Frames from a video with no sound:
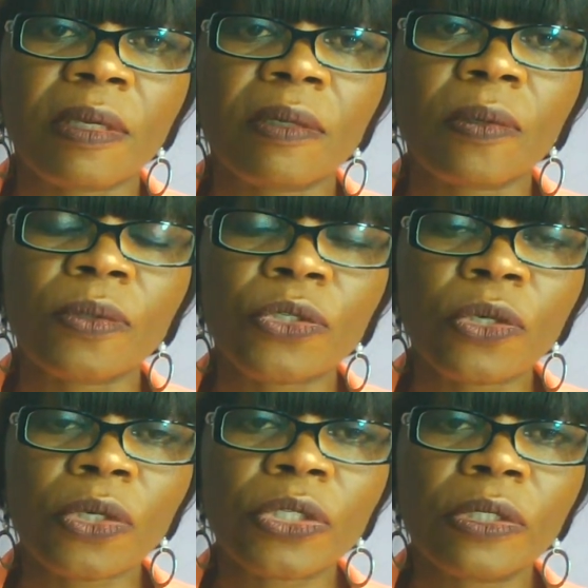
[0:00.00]
in
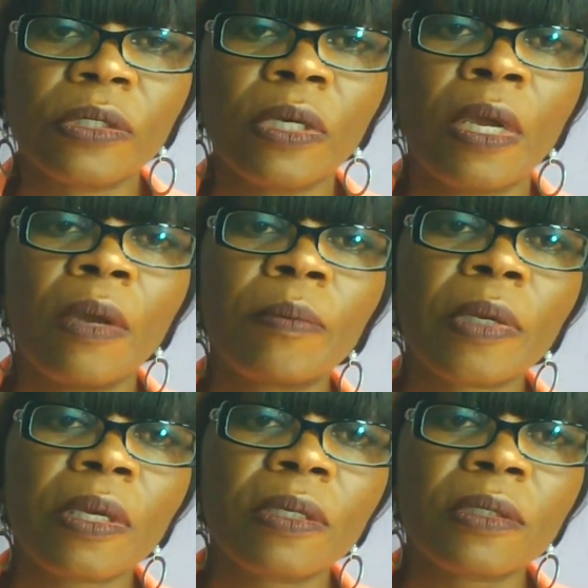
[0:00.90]
construction,
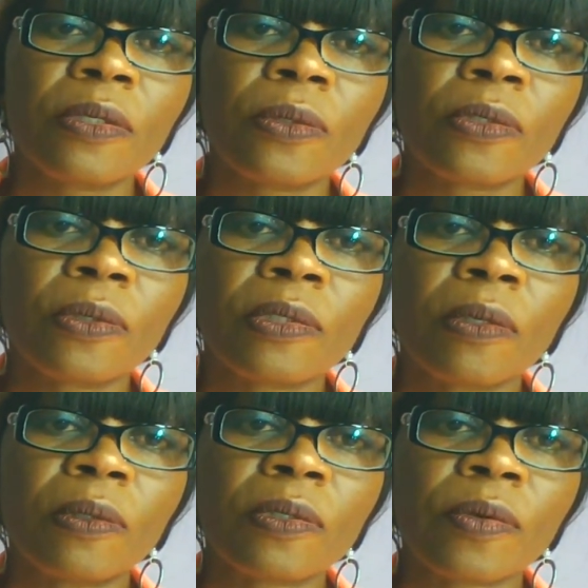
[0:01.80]
please use your
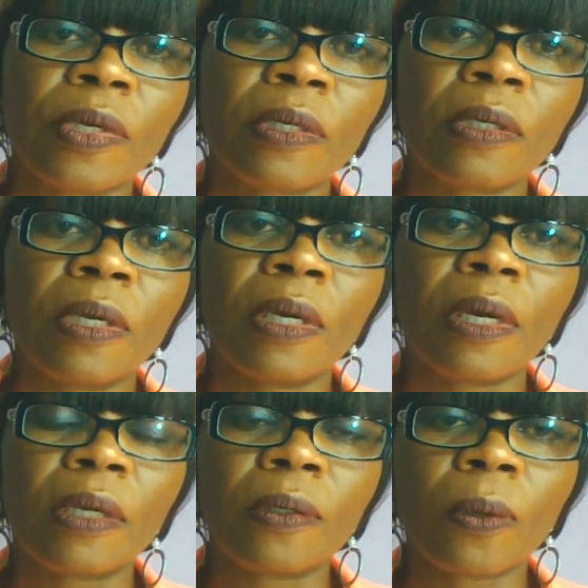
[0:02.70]
sunscreen
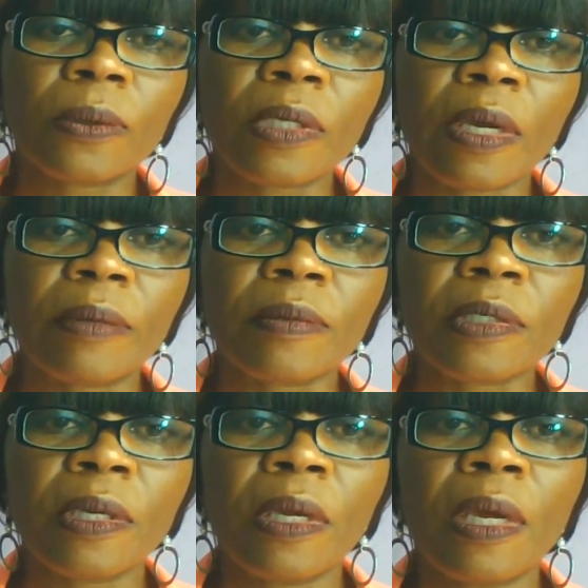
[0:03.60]
at all
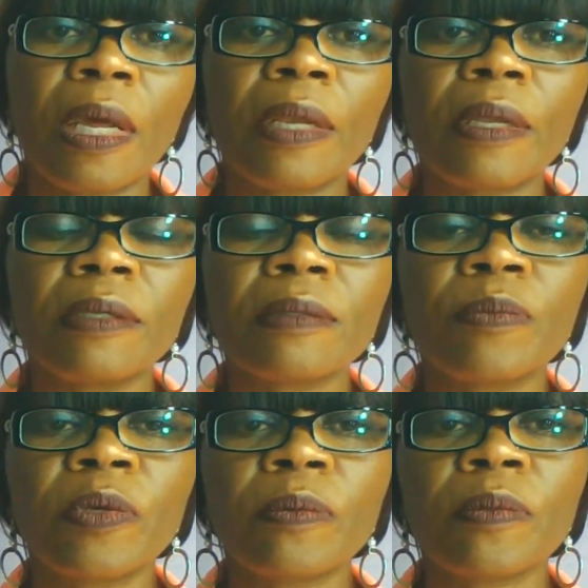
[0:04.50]
times. And then
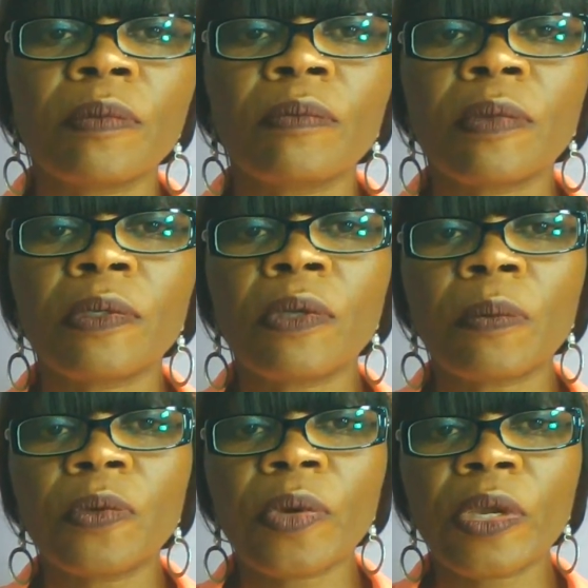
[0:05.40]
the
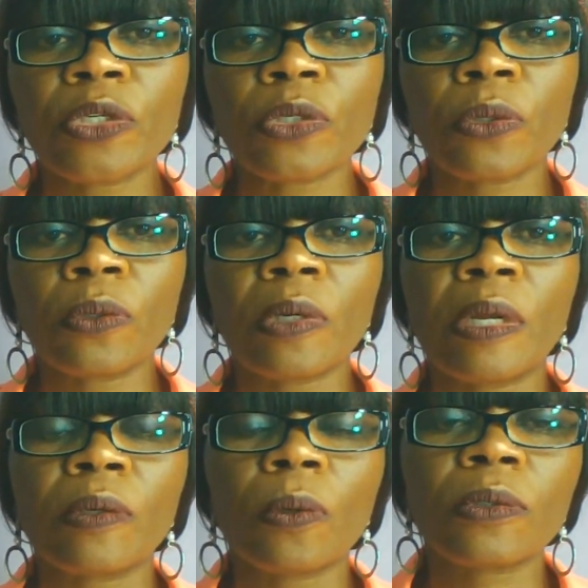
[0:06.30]
WHO
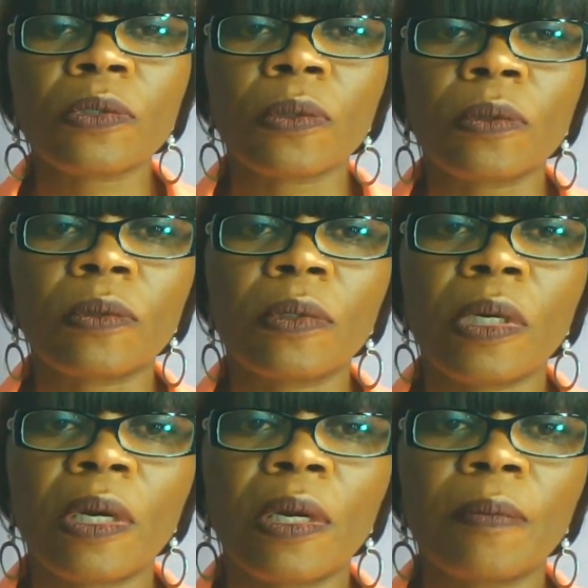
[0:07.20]
and also
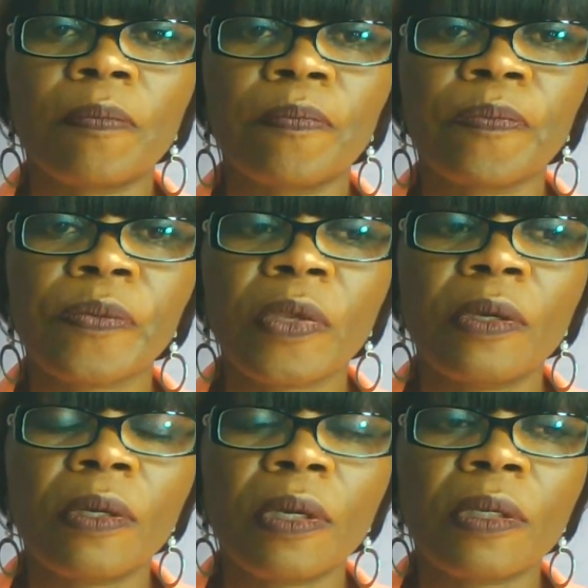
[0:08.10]

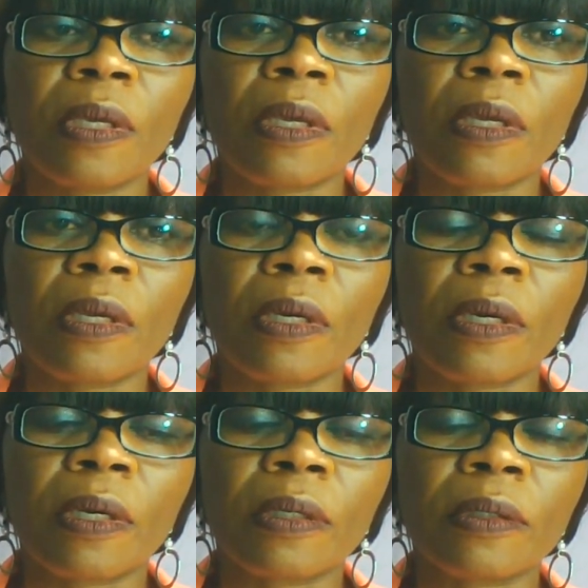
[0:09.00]
the
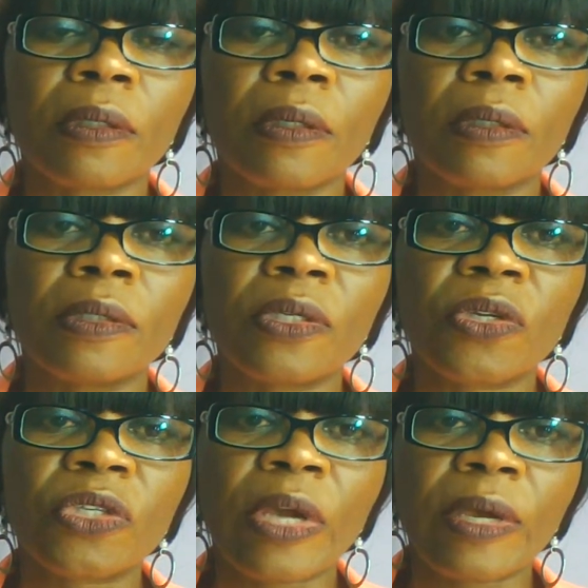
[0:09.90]

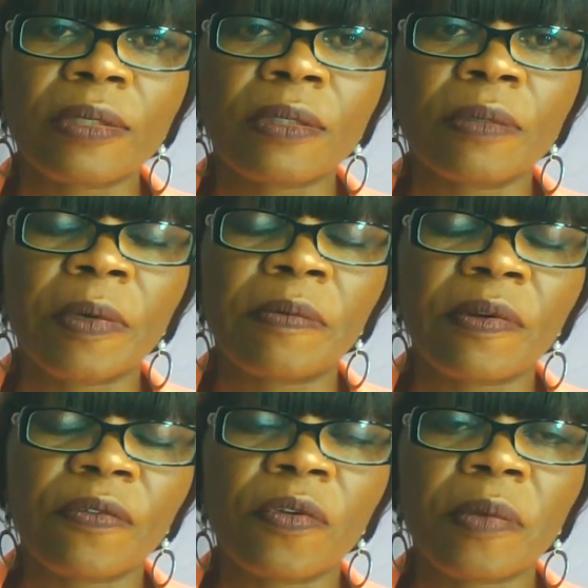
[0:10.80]
DHS,
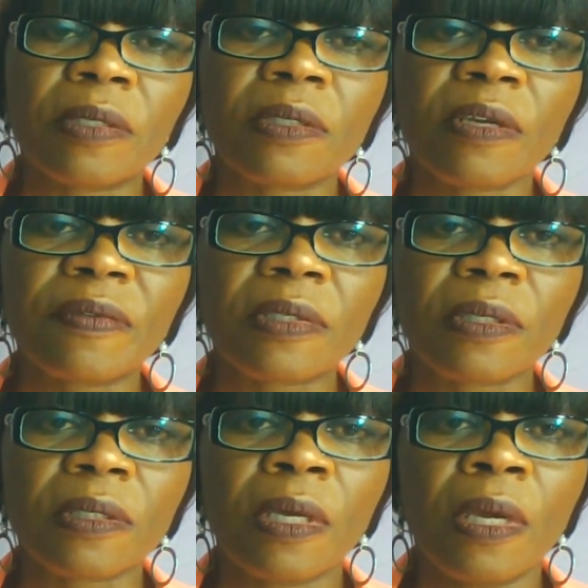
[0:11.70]
Department of Human
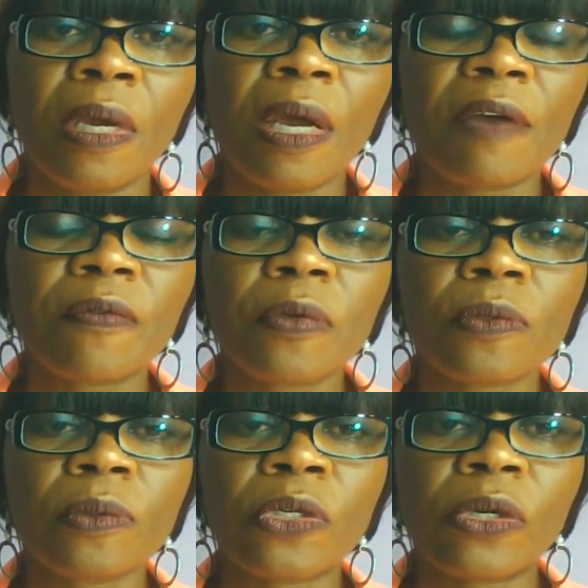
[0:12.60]
Services, have
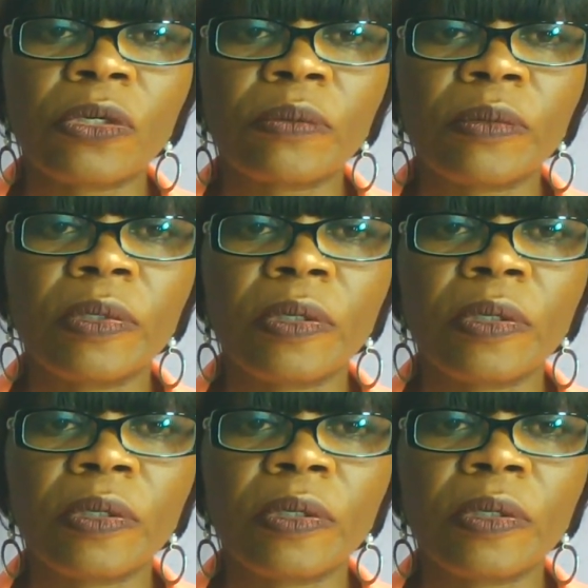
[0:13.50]
also termed